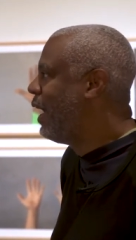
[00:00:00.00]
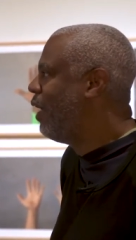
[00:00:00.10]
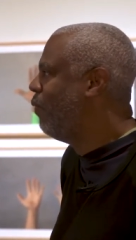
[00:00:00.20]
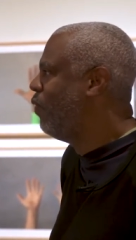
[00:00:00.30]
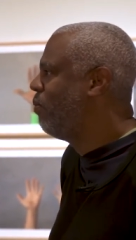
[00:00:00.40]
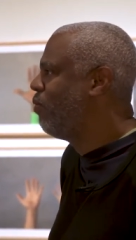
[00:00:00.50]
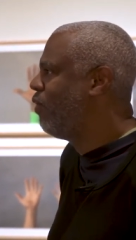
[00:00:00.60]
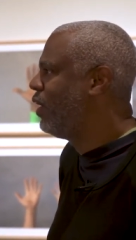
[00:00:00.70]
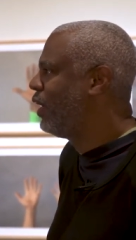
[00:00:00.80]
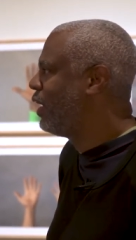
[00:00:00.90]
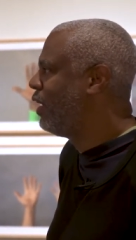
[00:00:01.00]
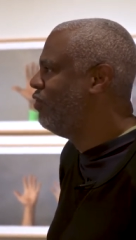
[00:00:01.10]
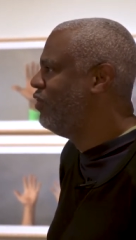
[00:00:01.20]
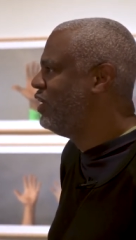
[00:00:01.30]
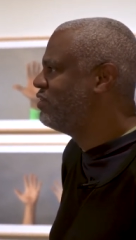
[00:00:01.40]
At what point
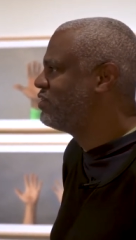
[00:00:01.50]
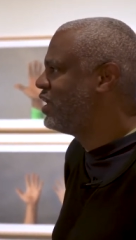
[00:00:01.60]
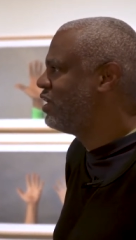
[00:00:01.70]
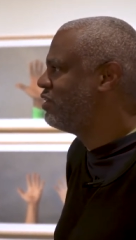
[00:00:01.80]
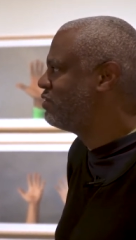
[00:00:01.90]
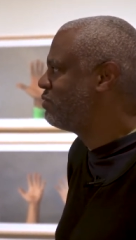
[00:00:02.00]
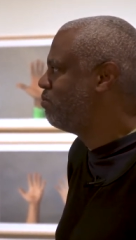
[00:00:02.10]
can these things